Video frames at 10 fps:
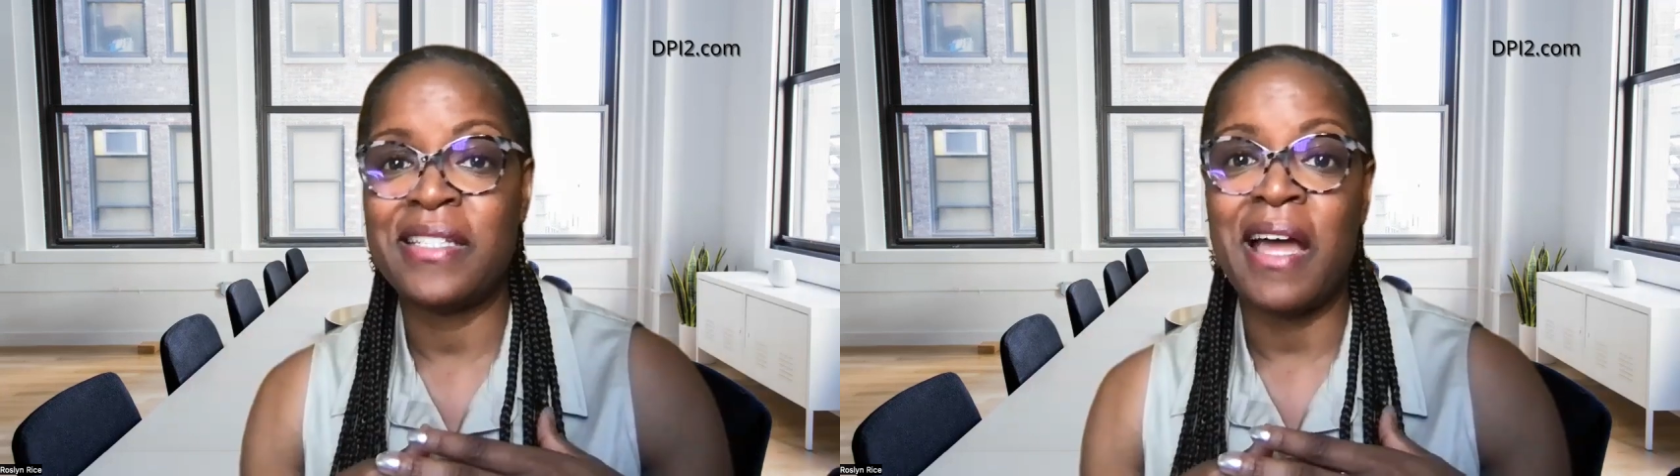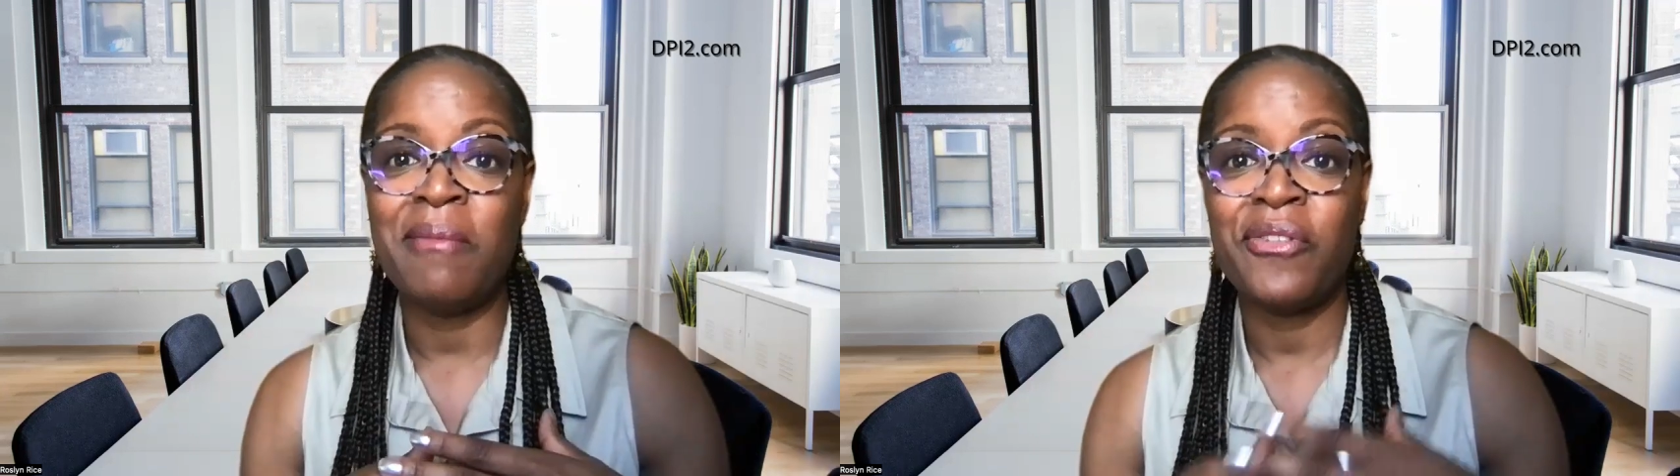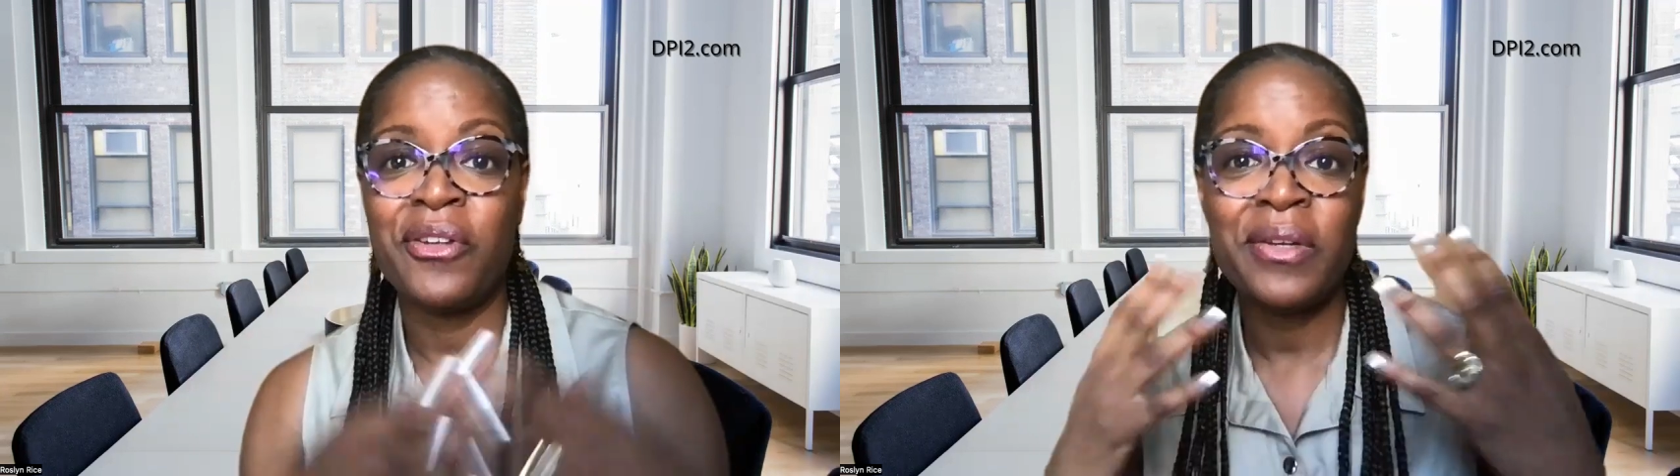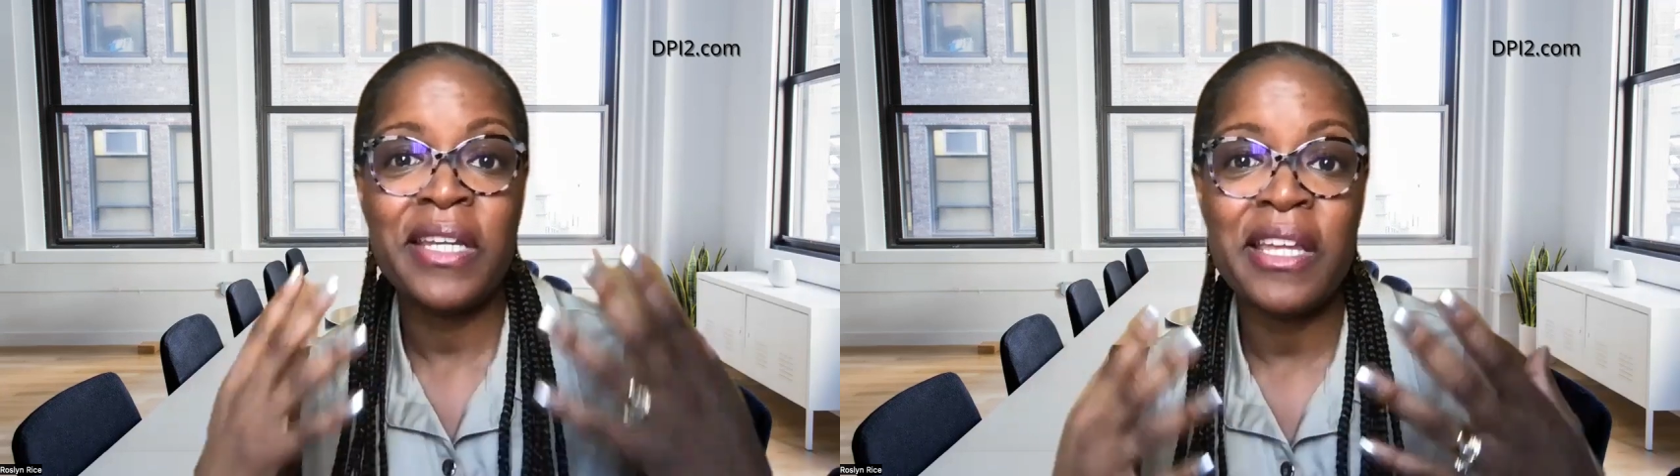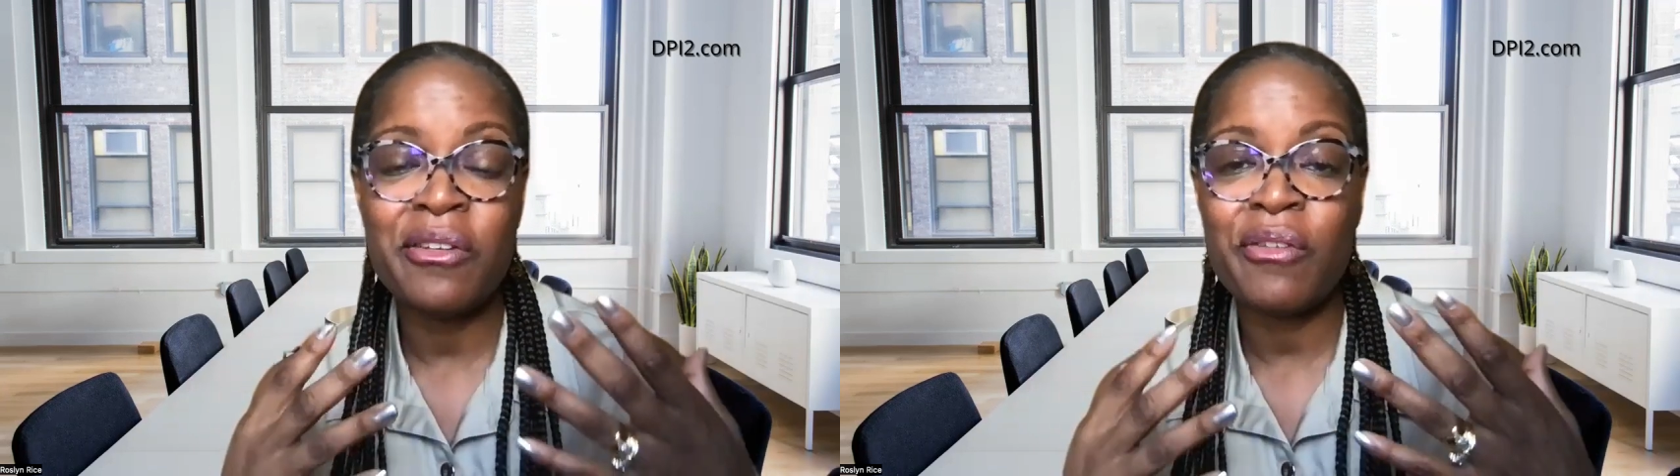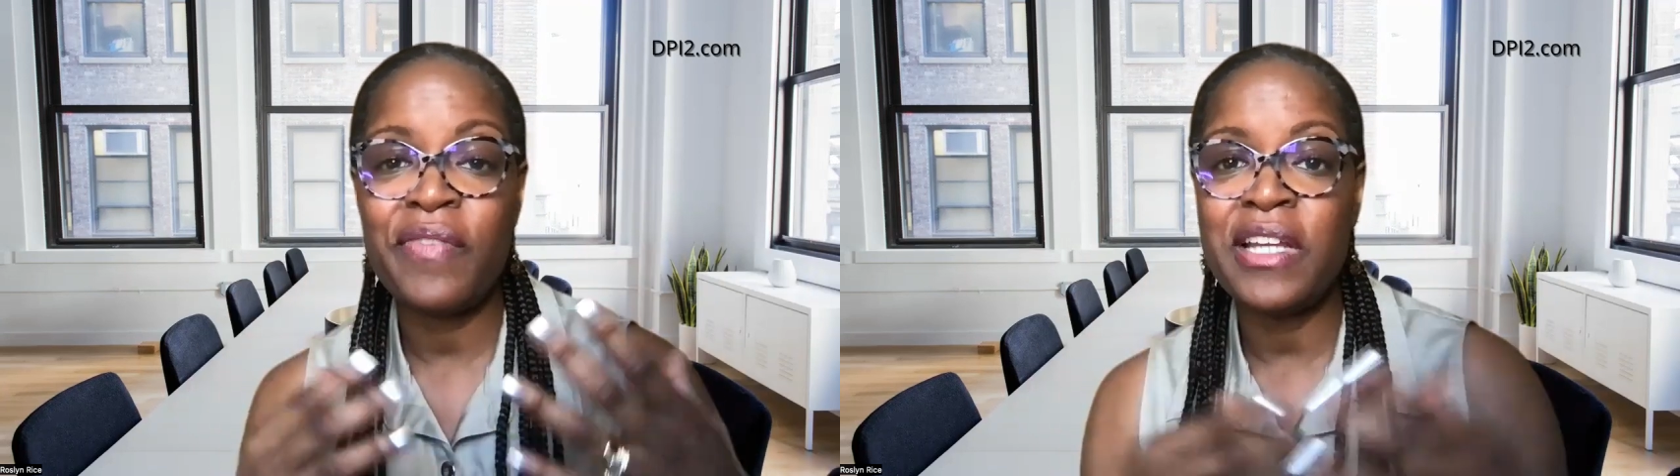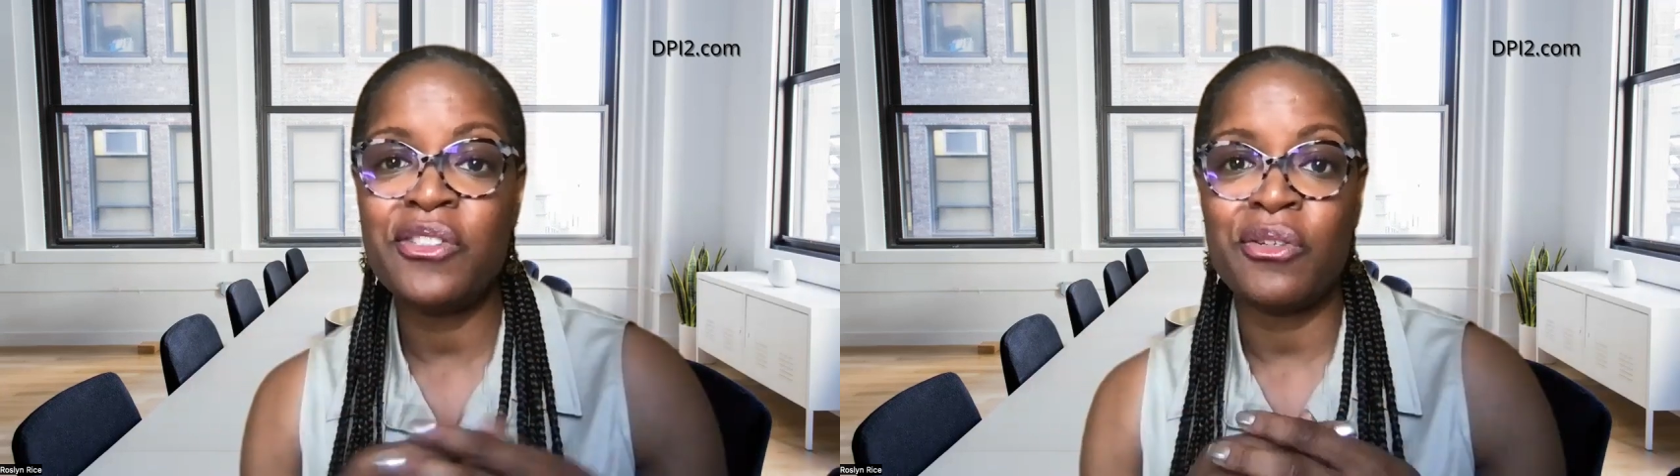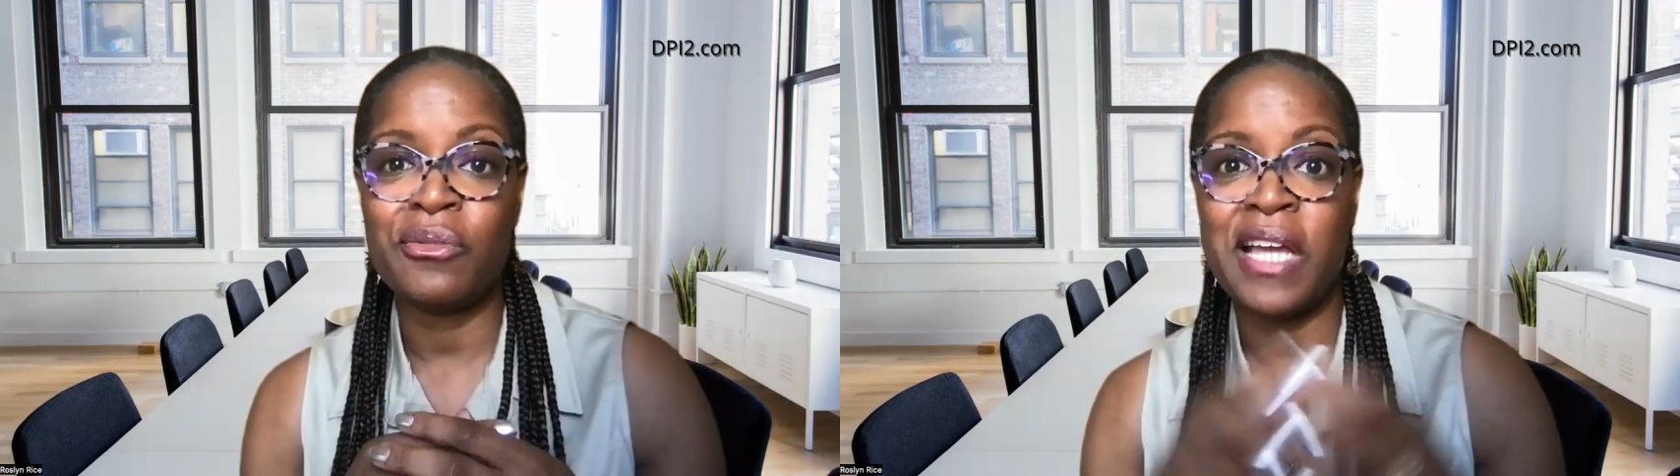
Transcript: time for you to get your facial,